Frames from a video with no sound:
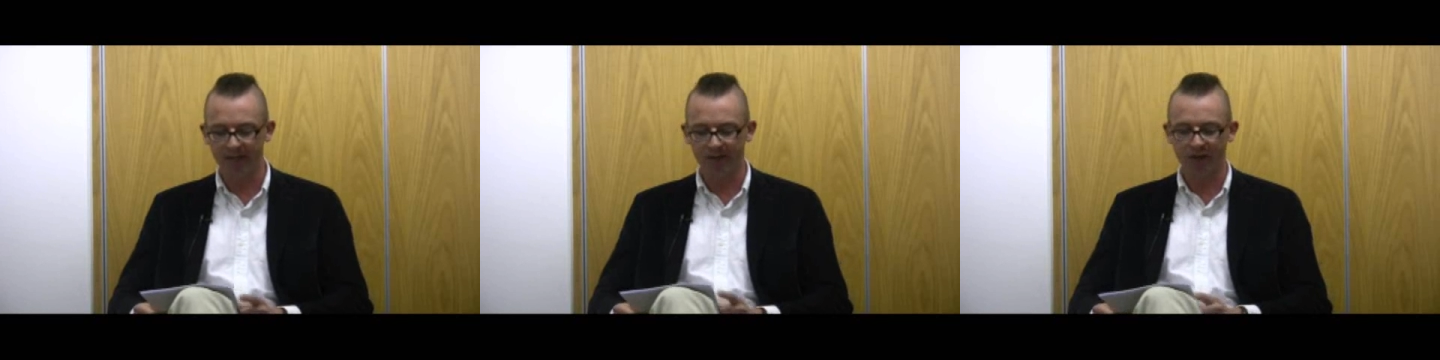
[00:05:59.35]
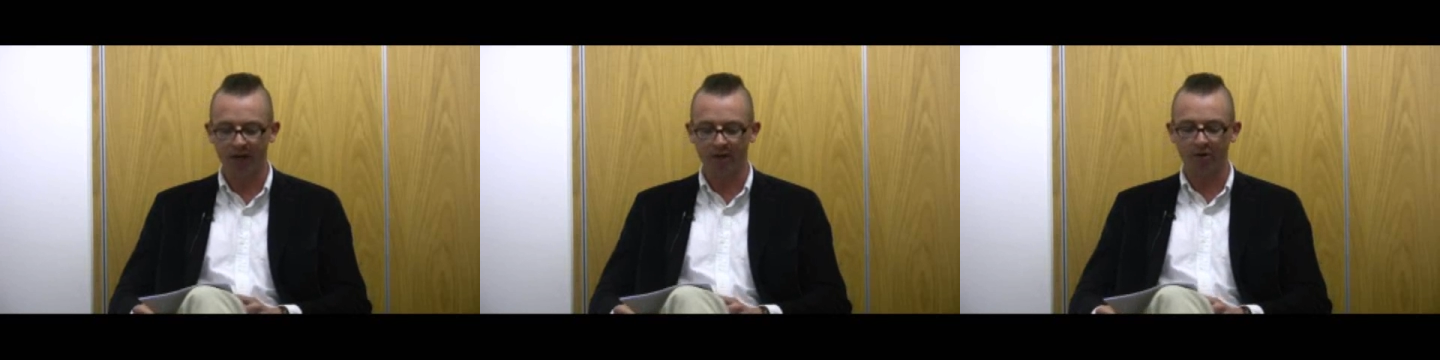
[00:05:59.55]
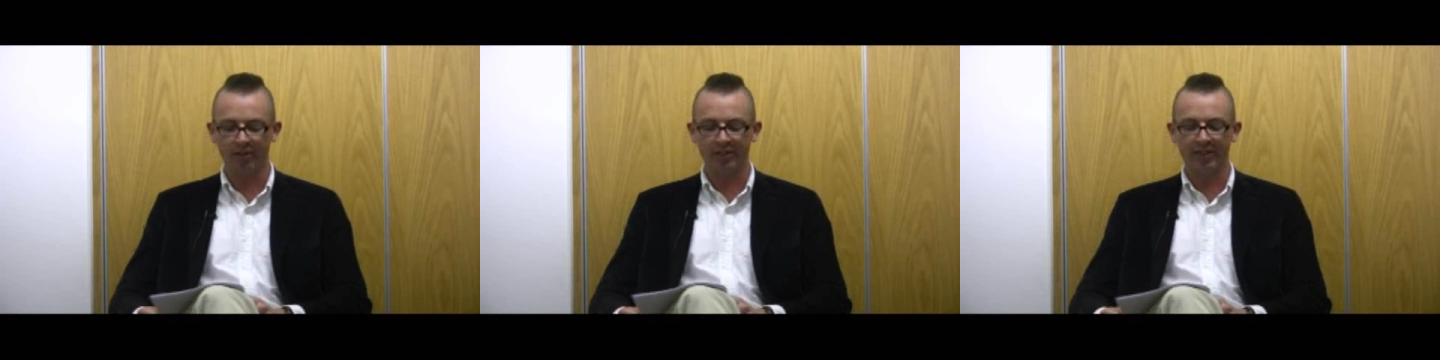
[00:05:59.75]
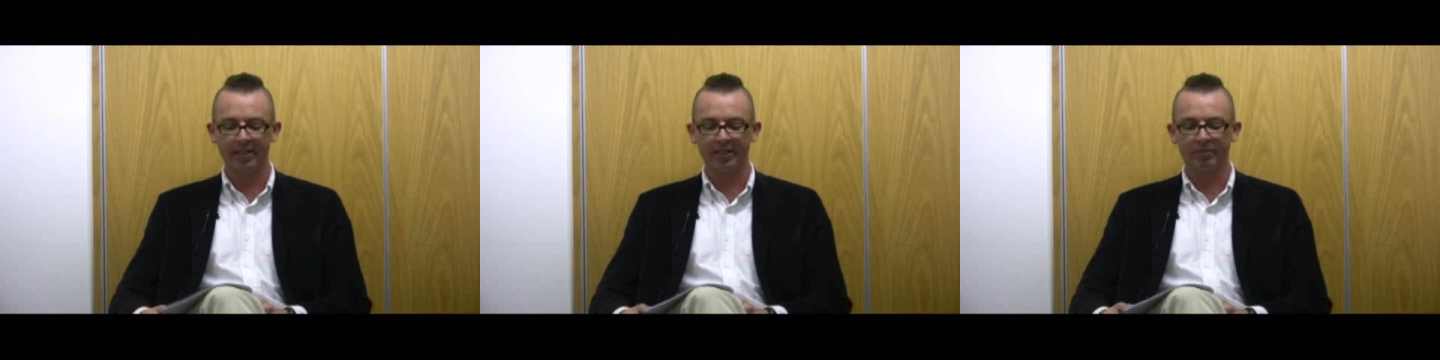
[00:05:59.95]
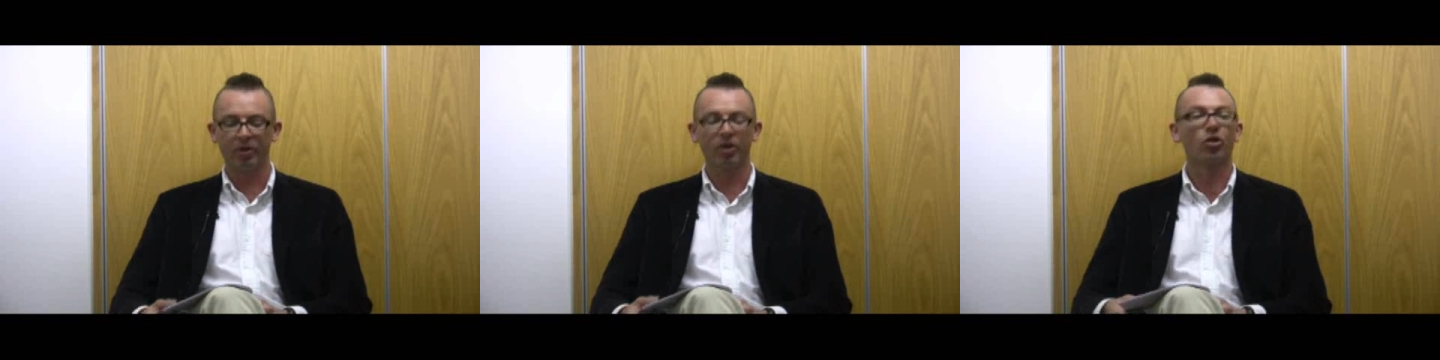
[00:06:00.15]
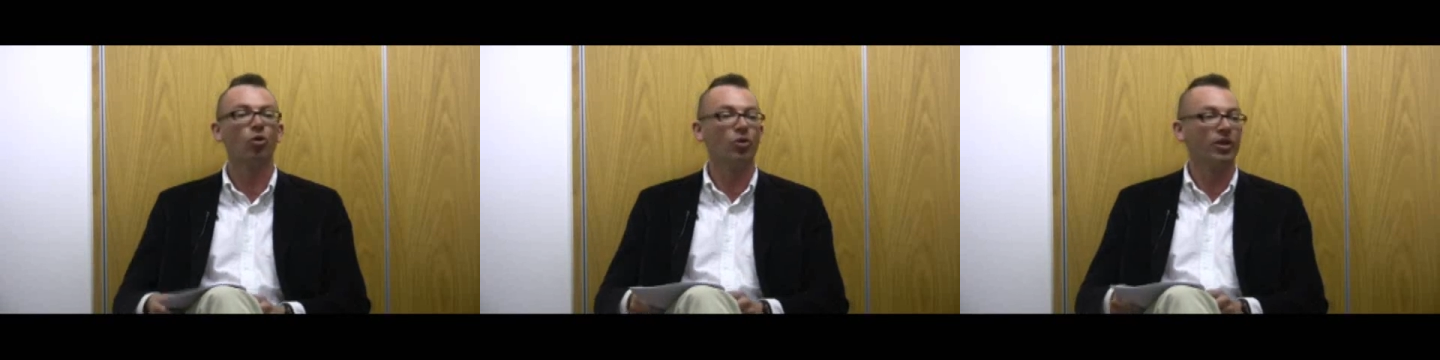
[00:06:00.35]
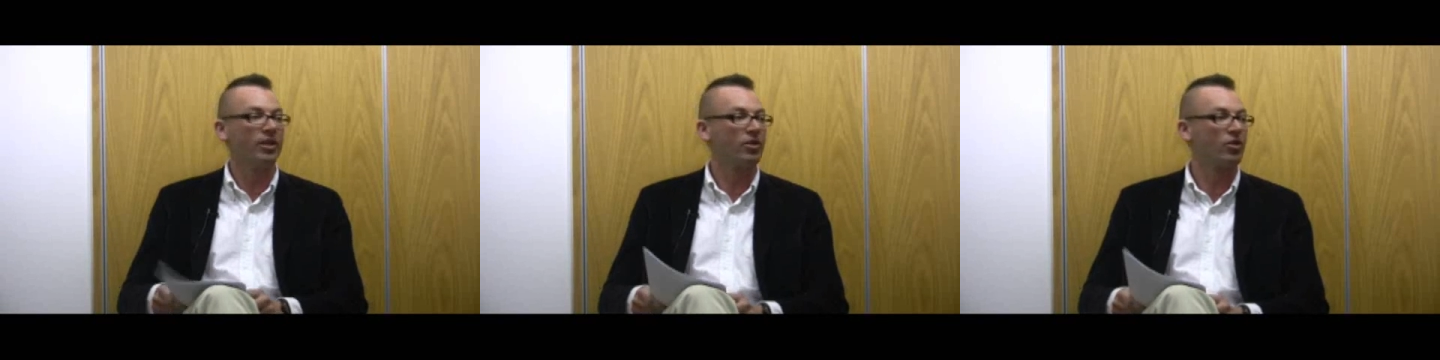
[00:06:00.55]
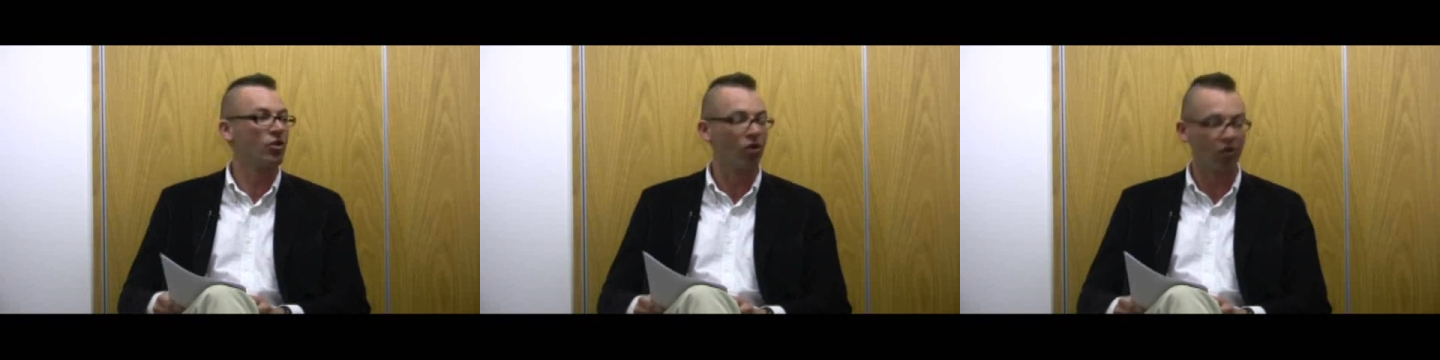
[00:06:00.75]
his Jacotisme,
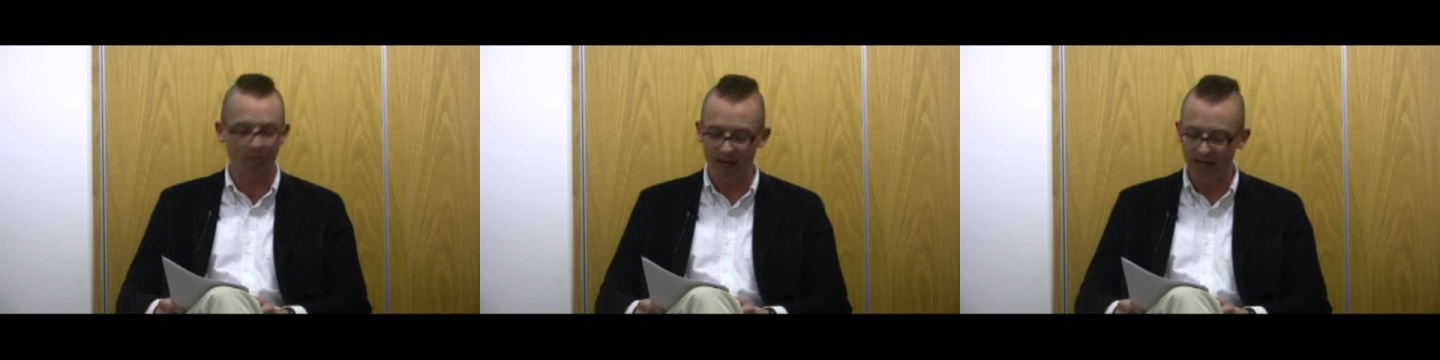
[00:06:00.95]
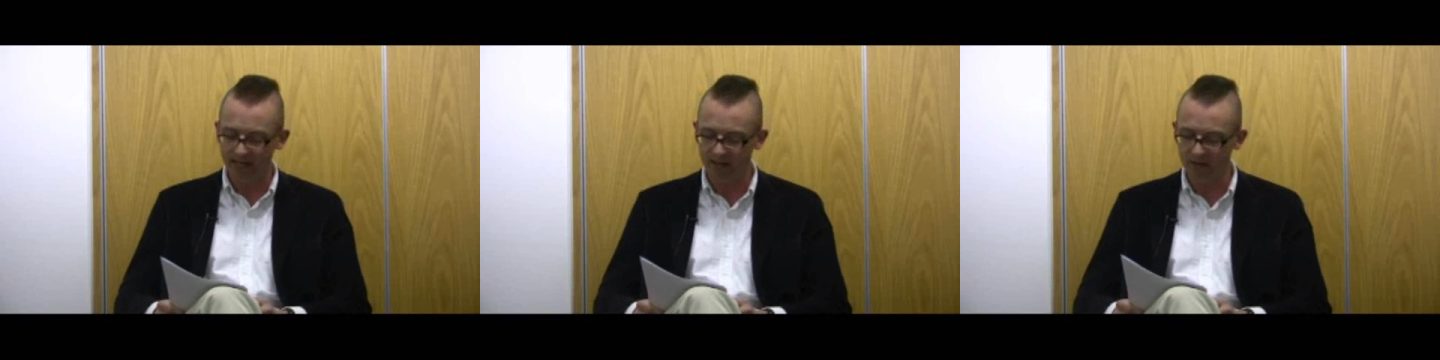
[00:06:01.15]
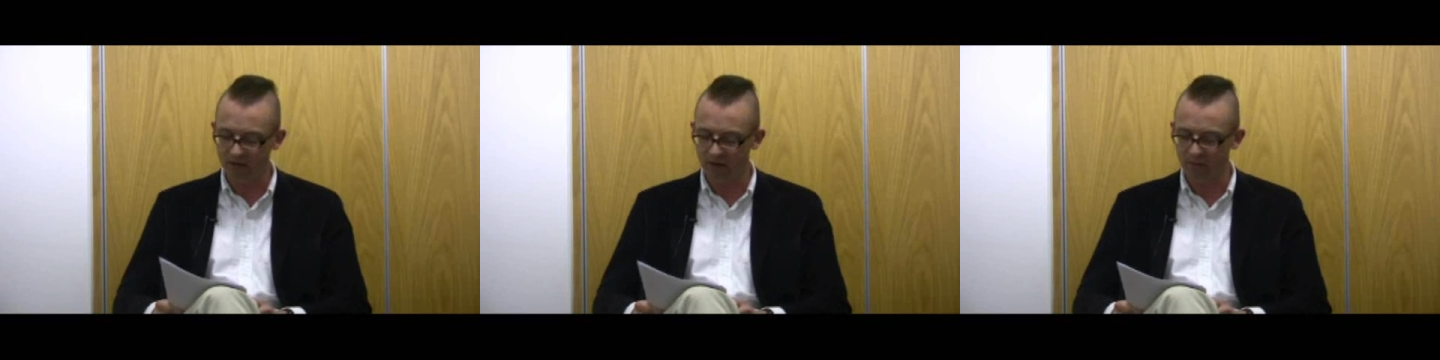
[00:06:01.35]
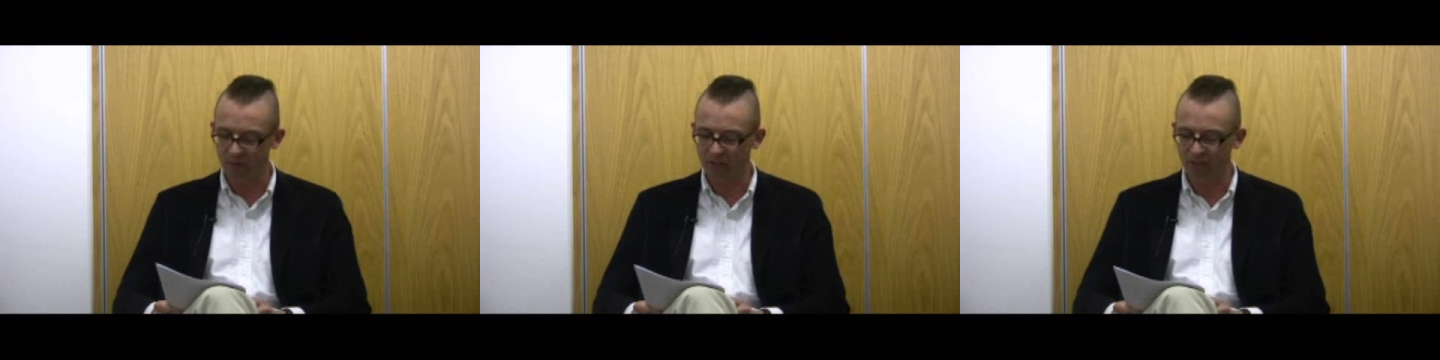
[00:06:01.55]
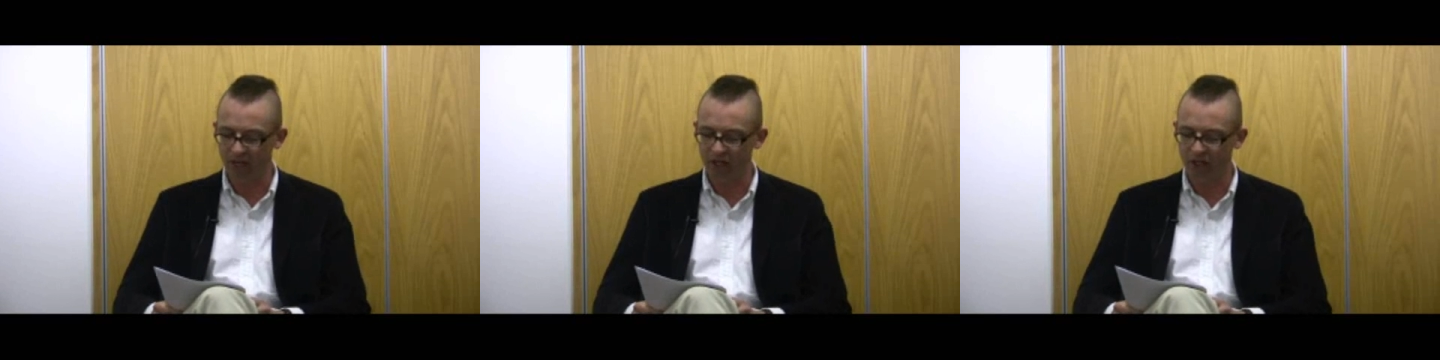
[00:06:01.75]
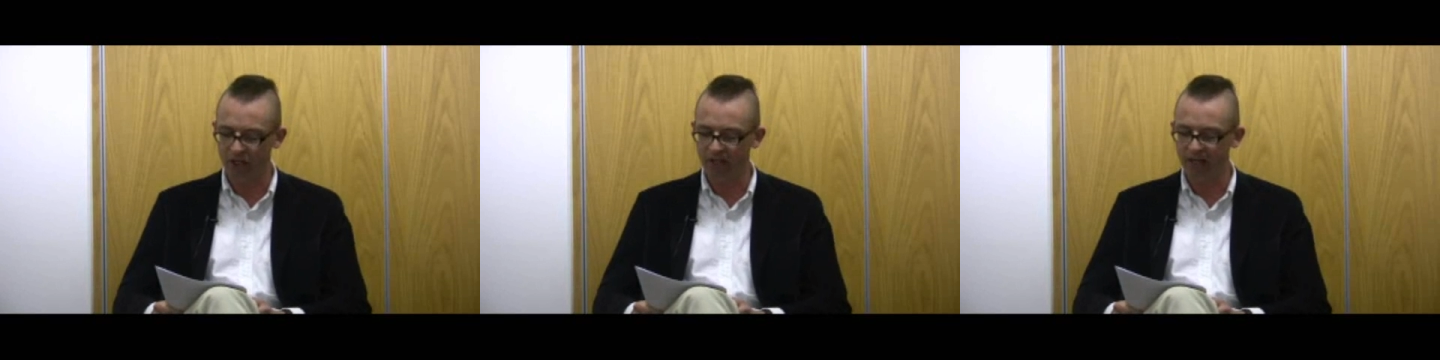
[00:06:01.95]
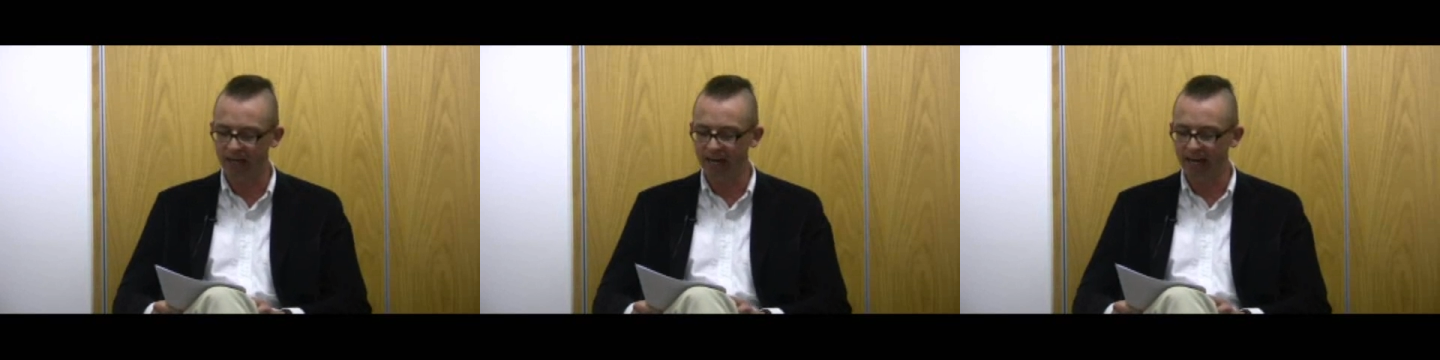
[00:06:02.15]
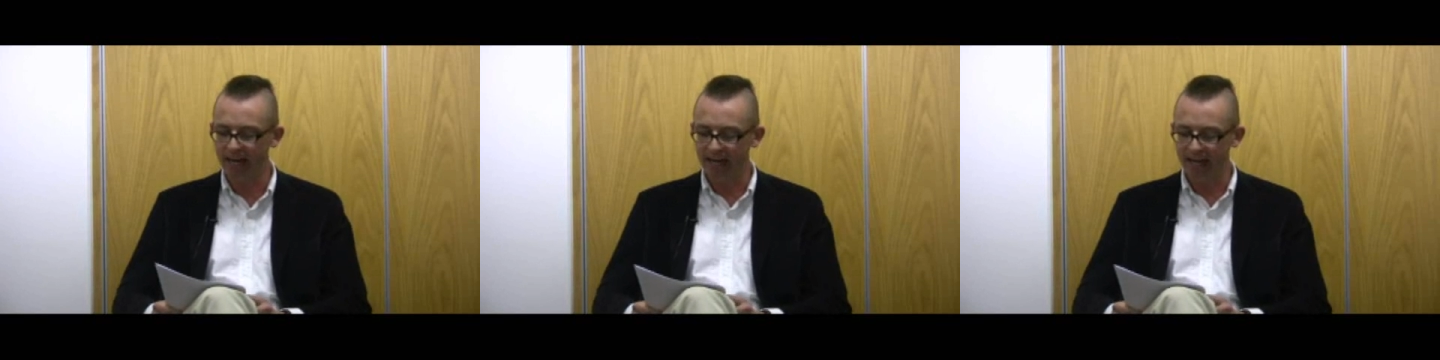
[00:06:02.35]
according to Todd May's interpretation,
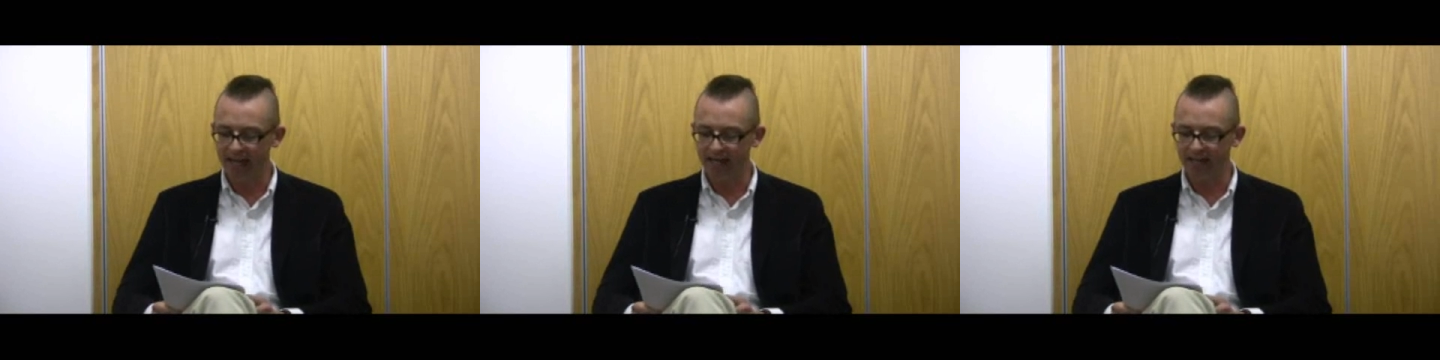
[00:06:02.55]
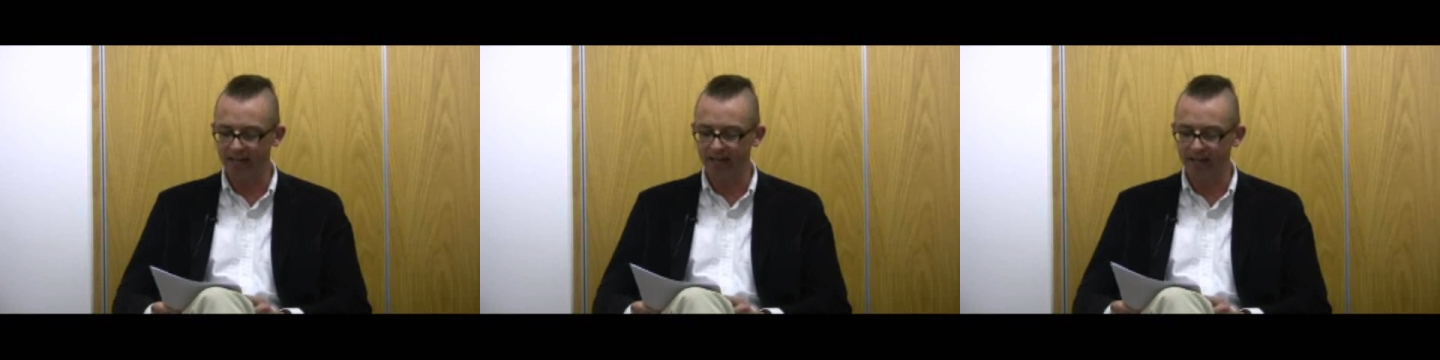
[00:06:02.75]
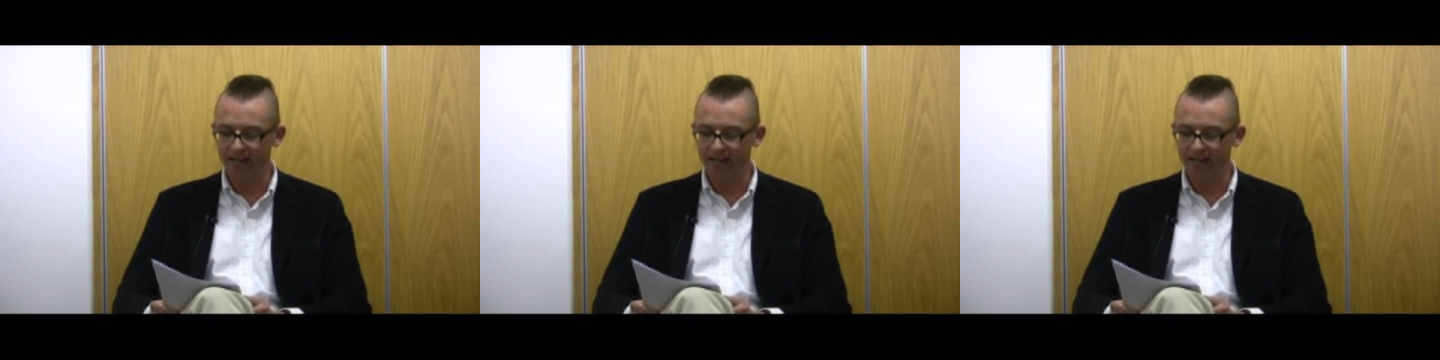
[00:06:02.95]
is